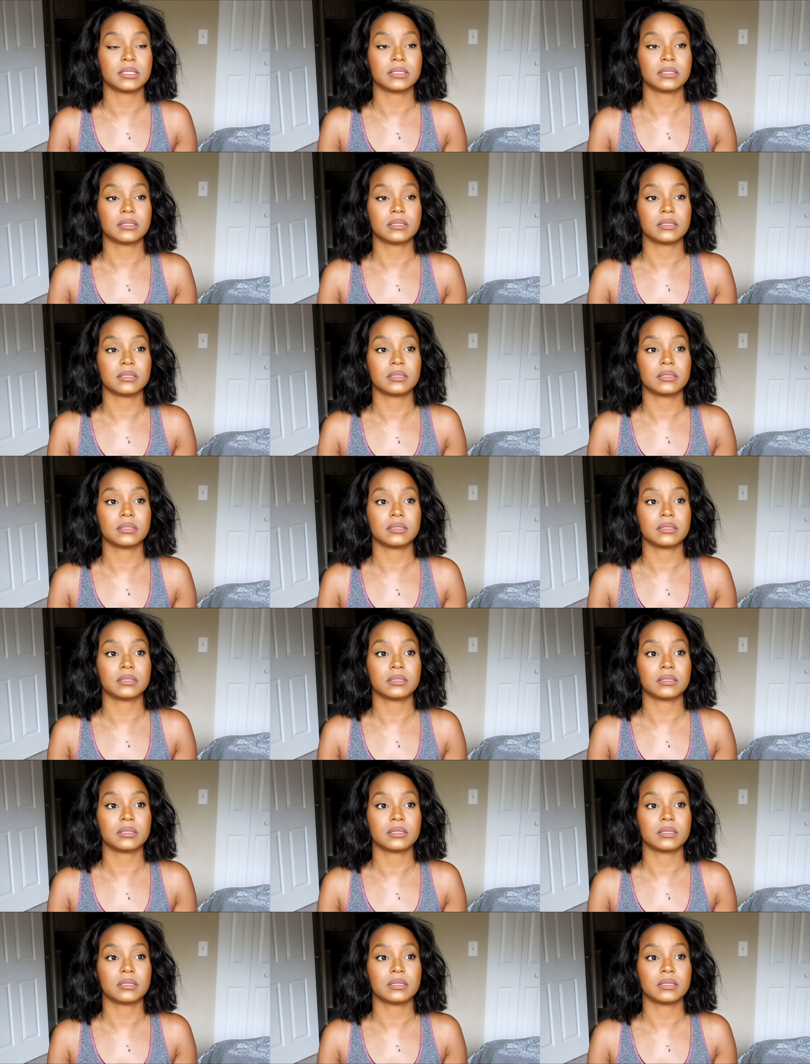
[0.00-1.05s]

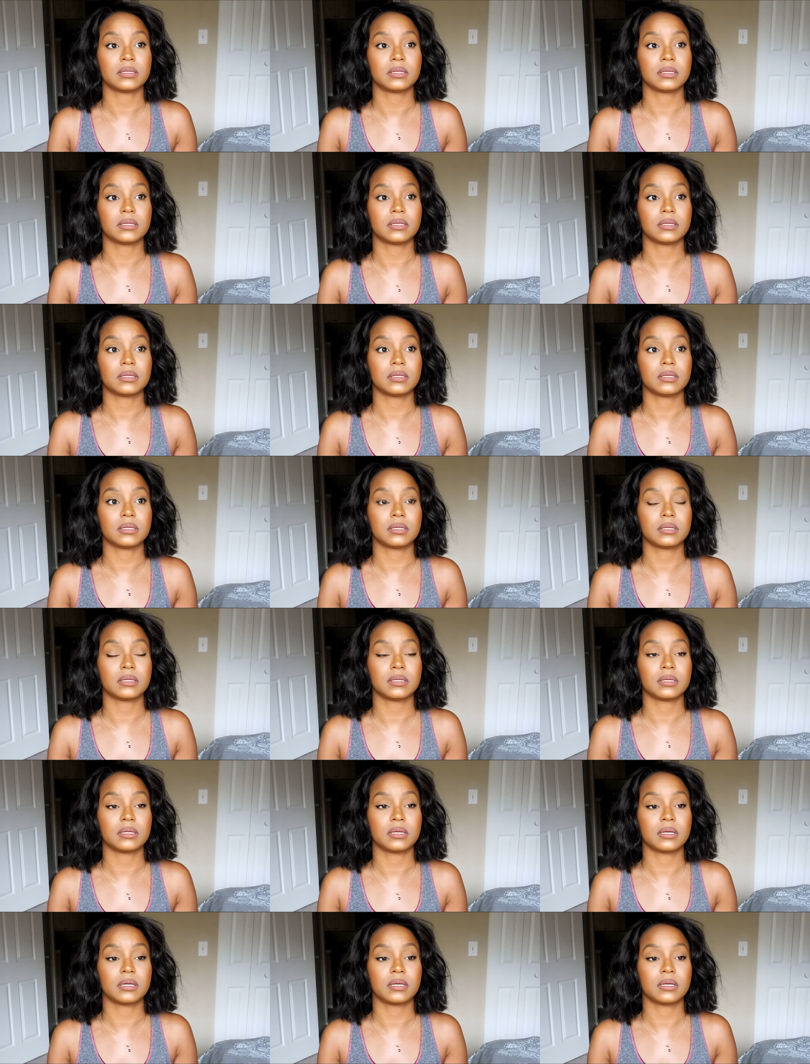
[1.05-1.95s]
No one is speaking in this clip.